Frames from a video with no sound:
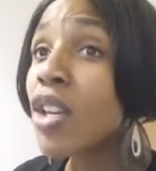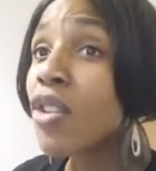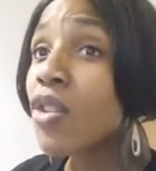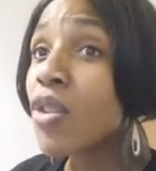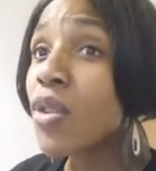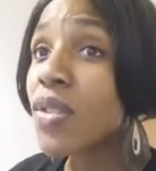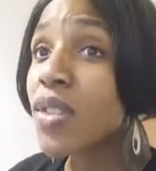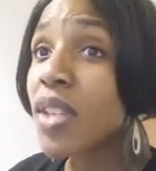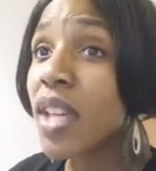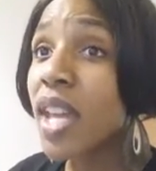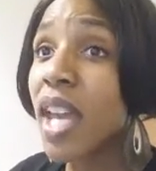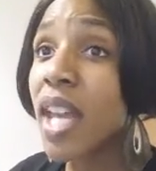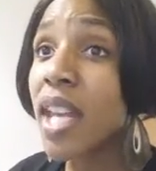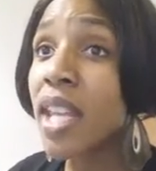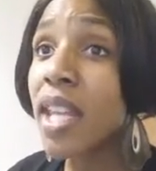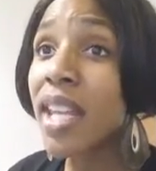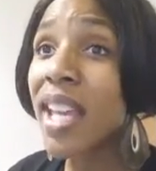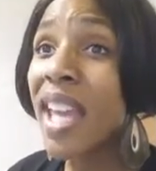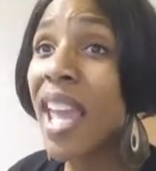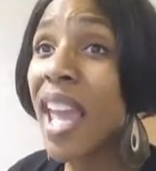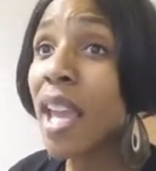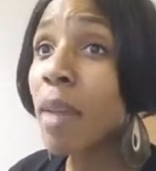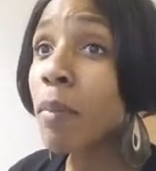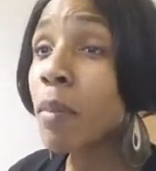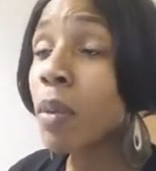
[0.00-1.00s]
She was ahead of
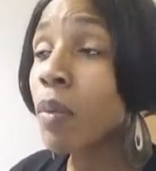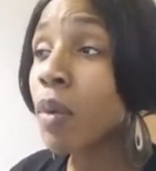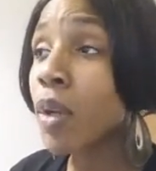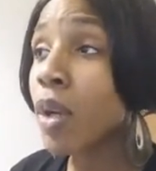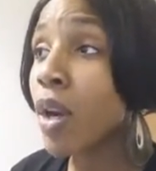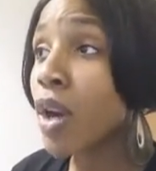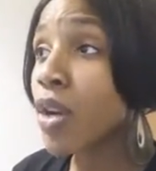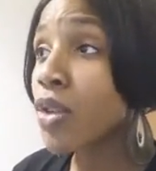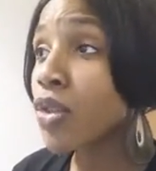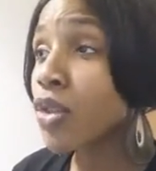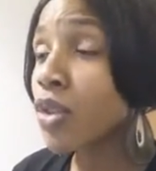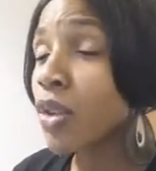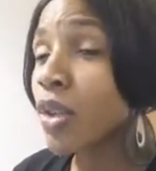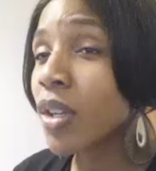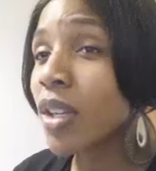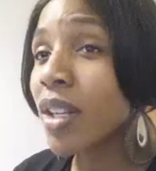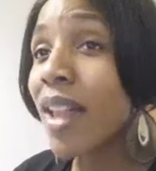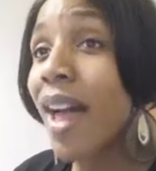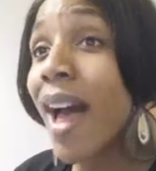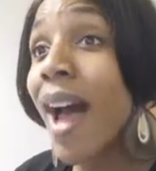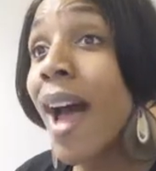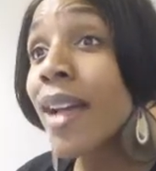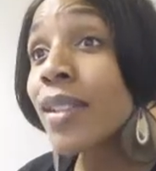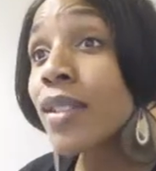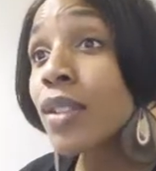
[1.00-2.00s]
the game in regards to her
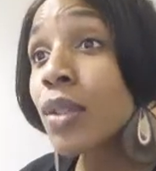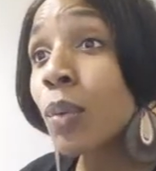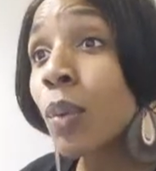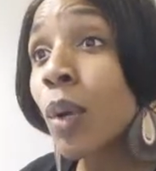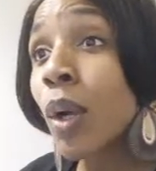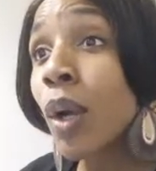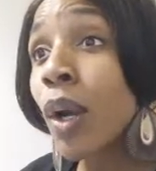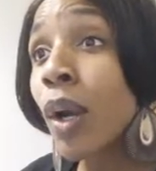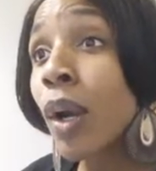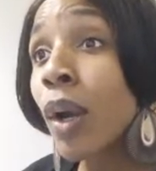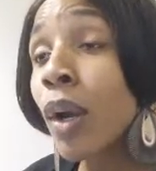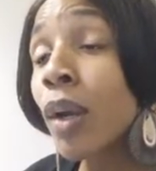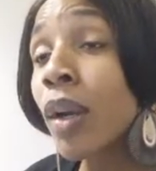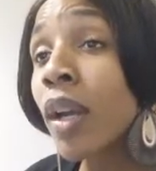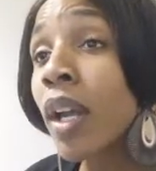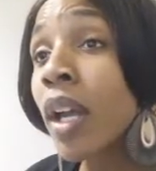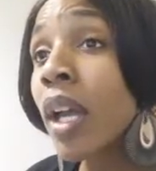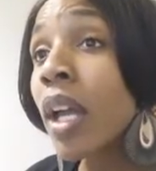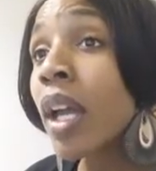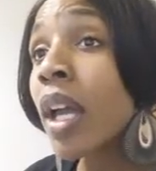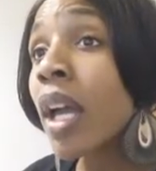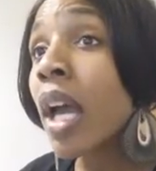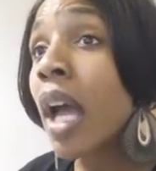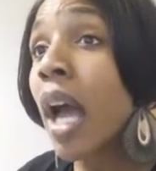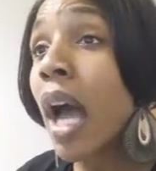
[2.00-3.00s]
classwork.
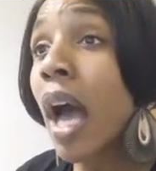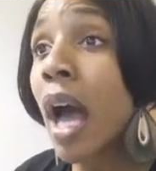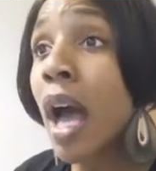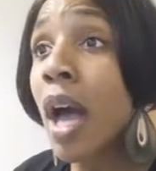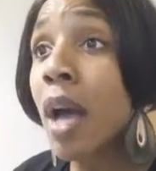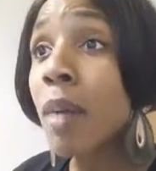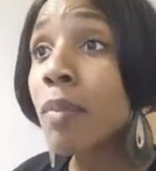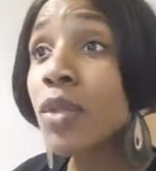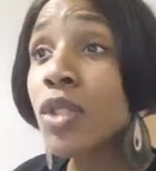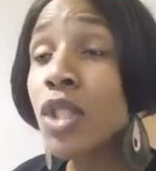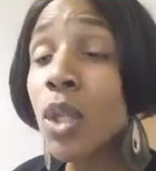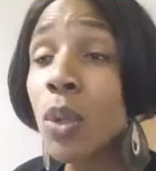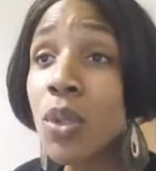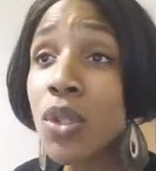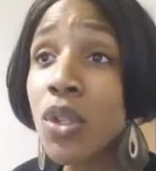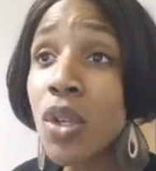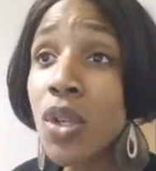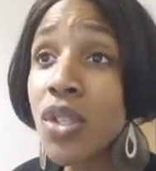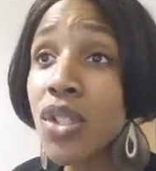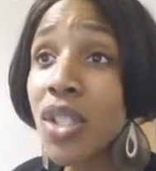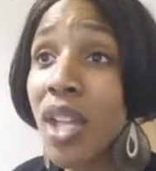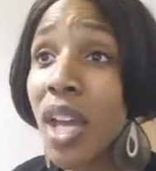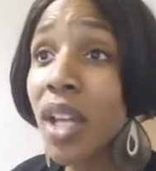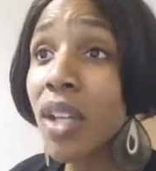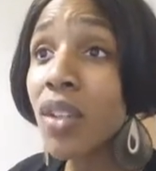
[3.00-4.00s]
Um, so was
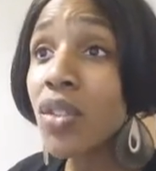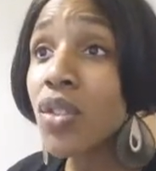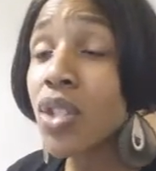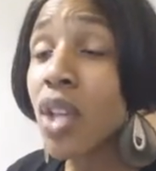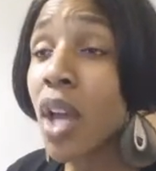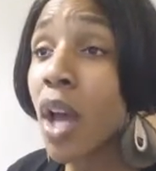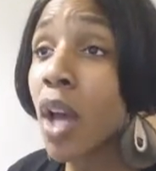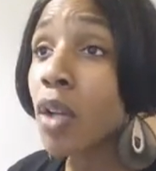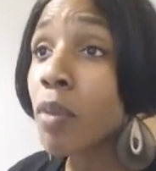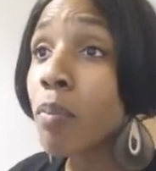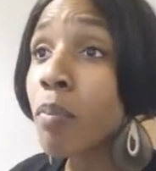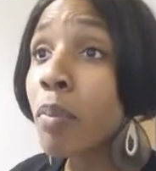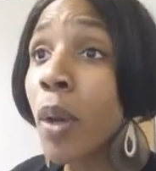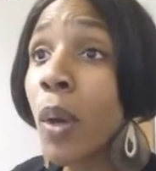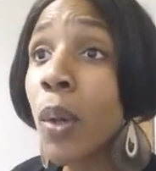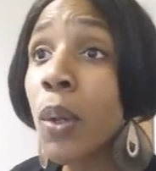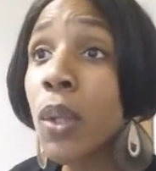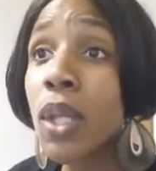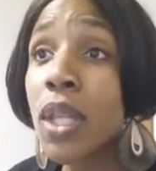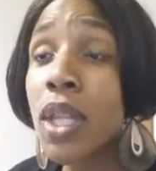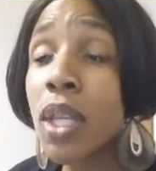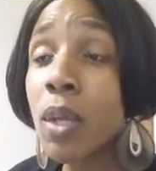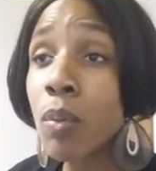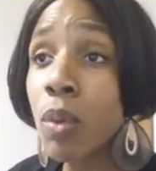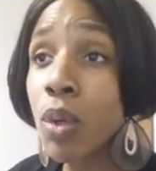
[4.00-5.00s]
our second child.
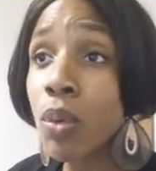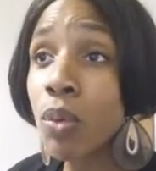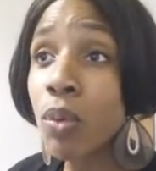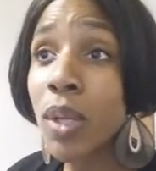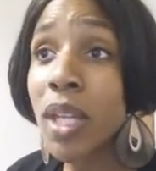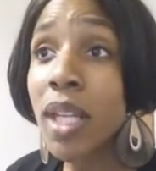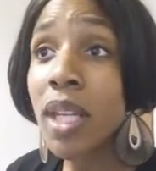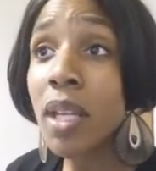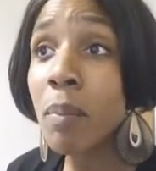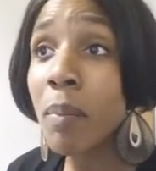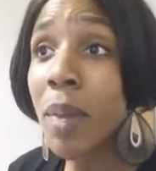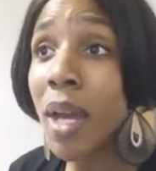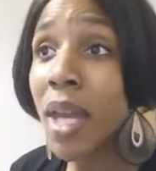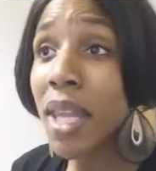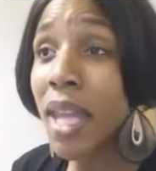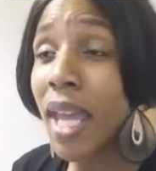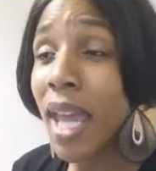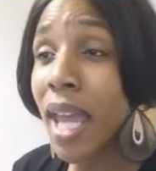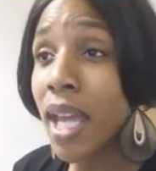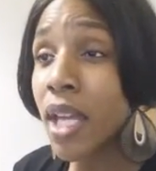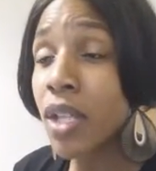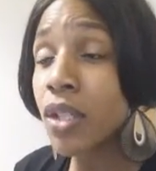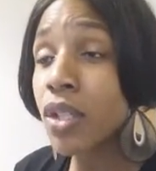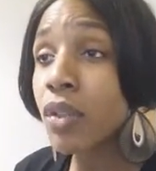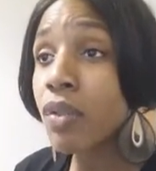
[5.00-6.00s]
Both of them were reading by
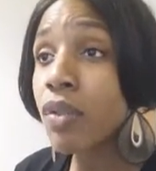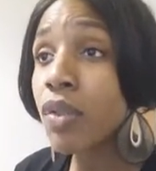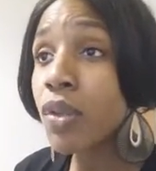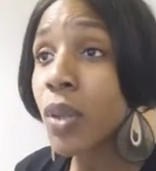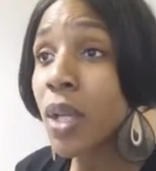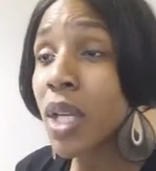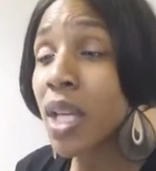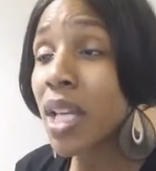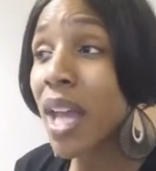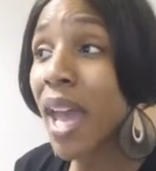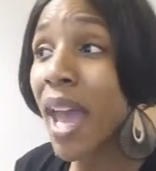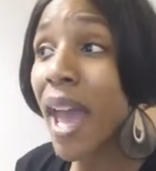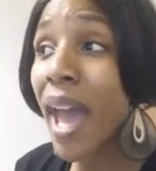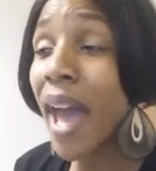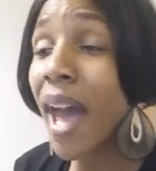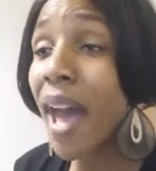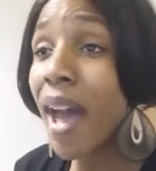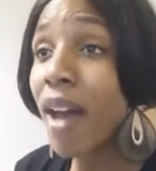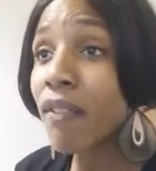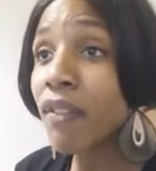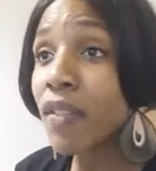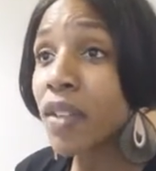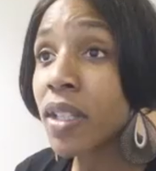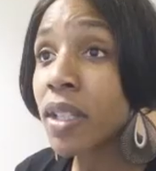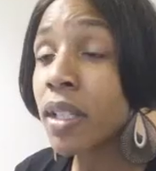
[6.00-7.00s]
the age of three and a
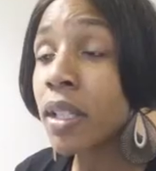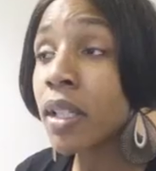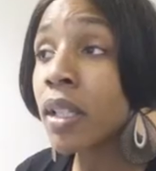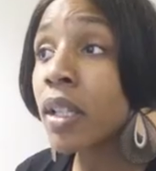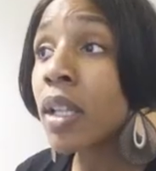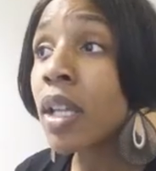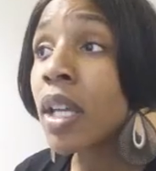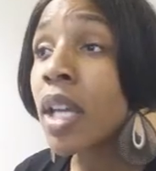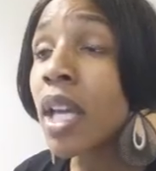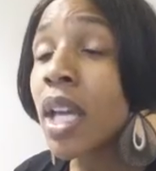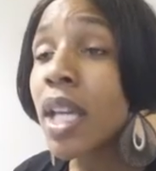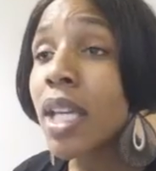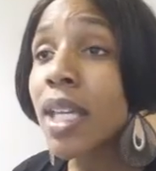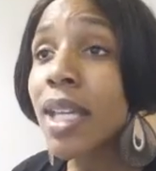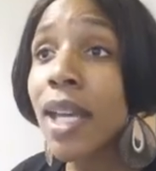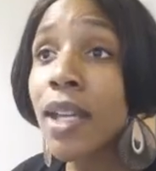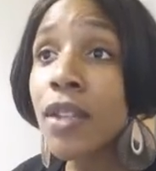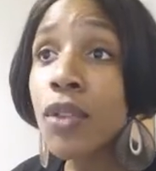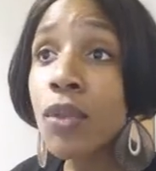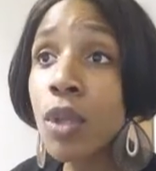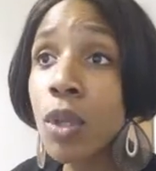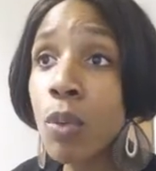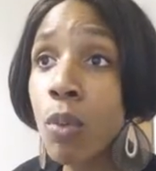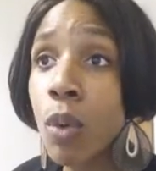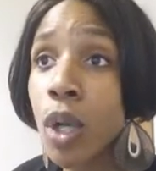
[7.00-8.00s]
half. And
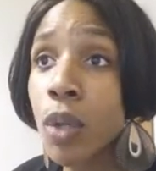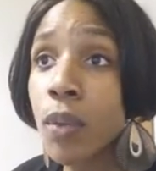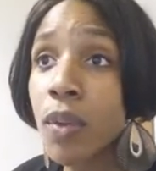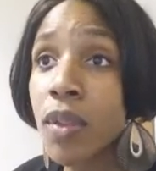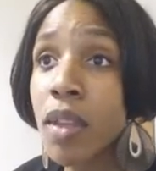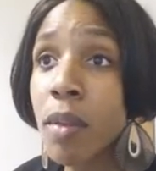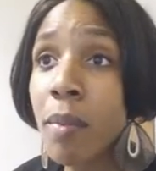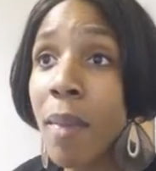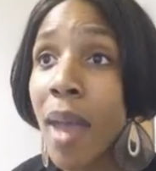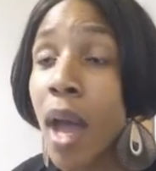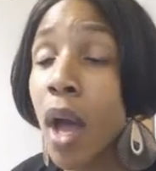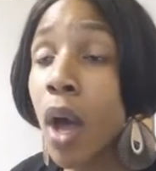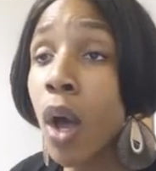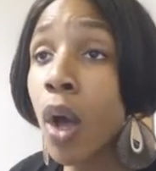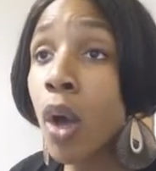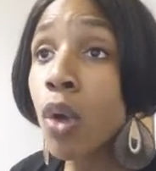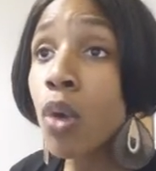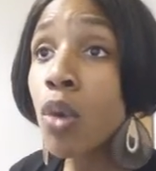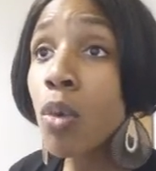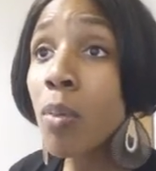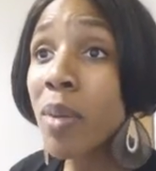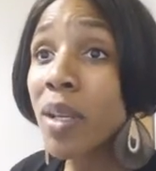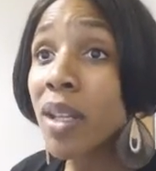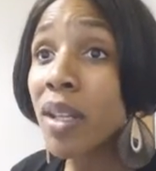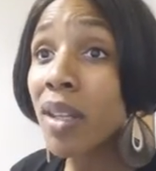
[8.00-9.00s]
yes, we worked with them at
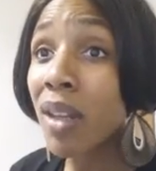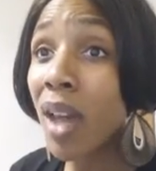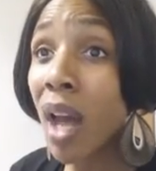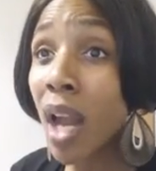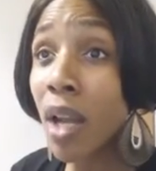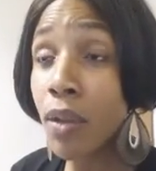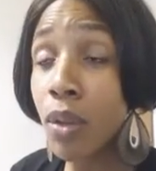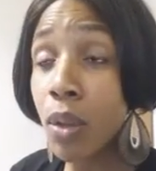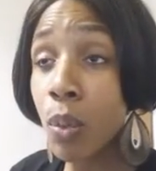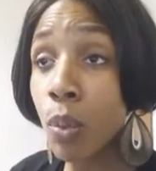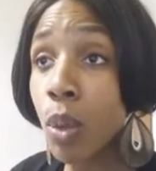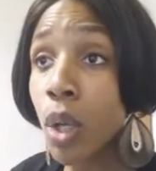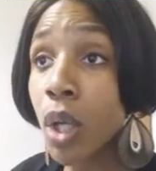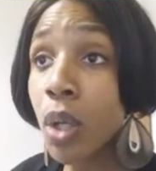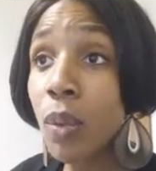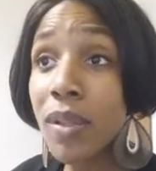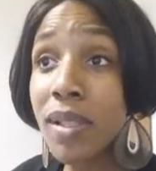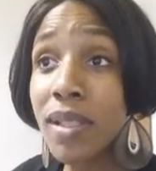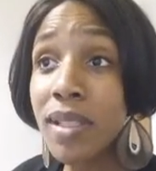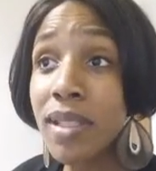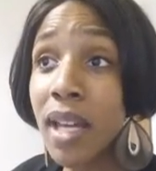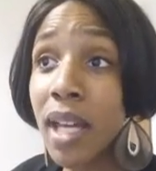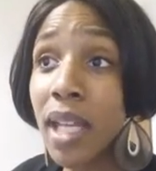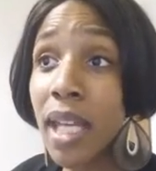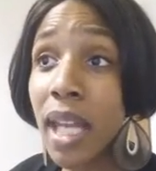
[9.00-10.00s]
home, but a lot of the work
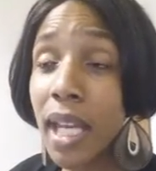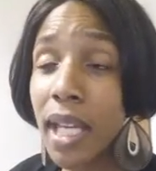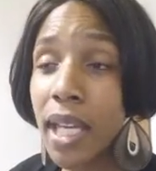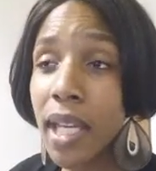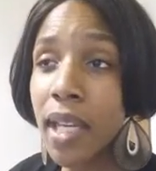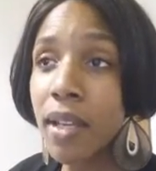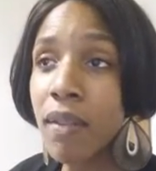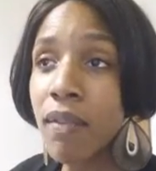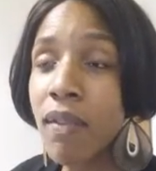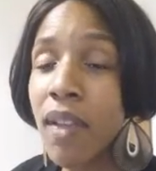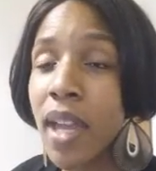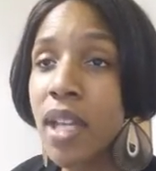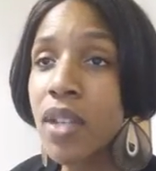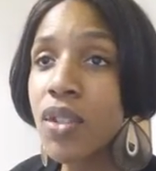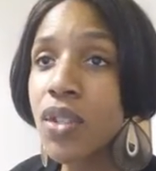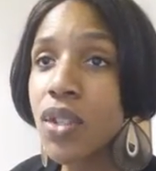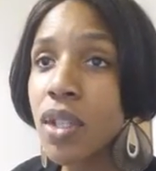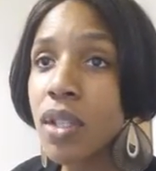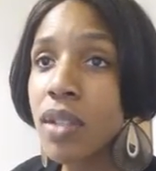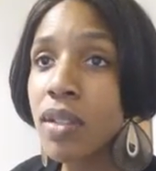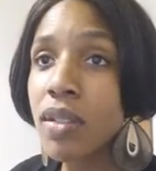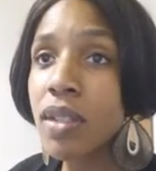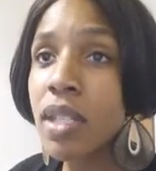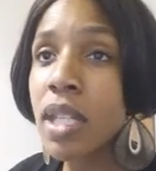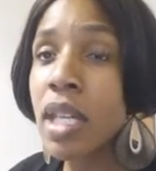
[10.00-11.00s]
was done at
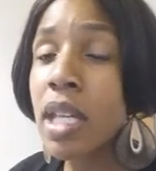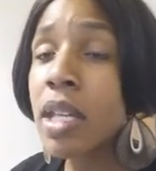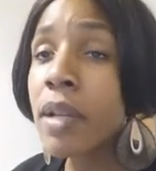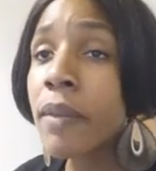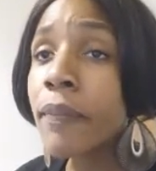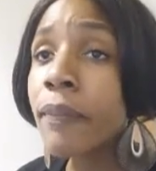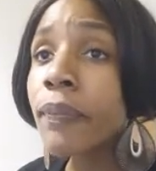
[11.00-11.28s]
Kidovations.